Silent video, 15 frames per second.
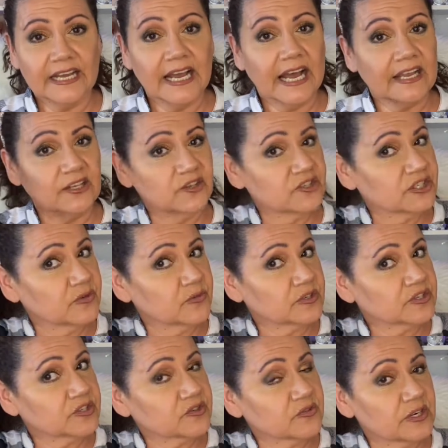I usually wear
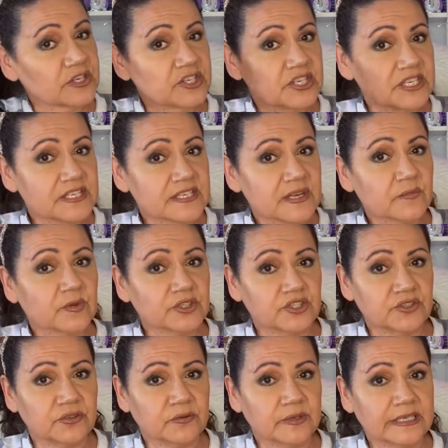scrunchies, but you
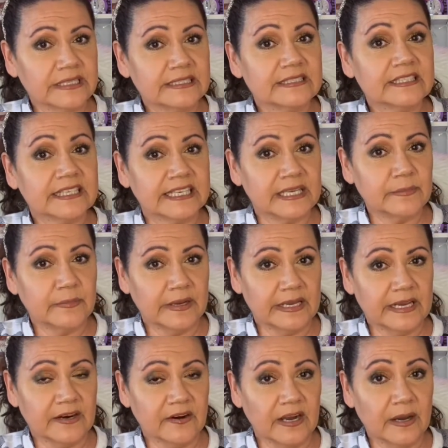know what? To keep my
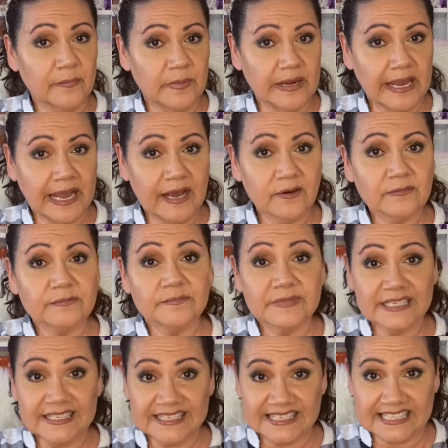hair up and out,
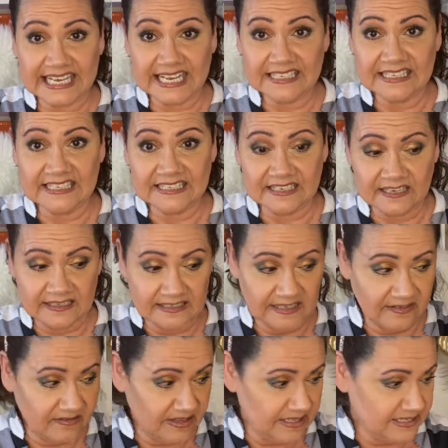Sassy's gonna
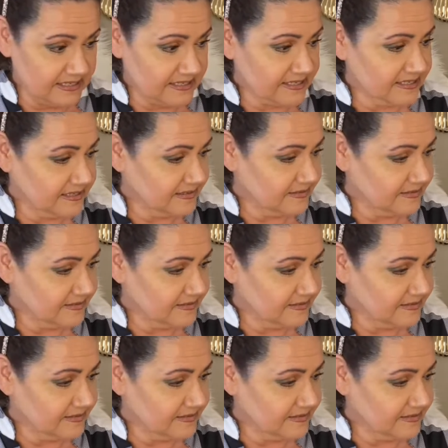love this.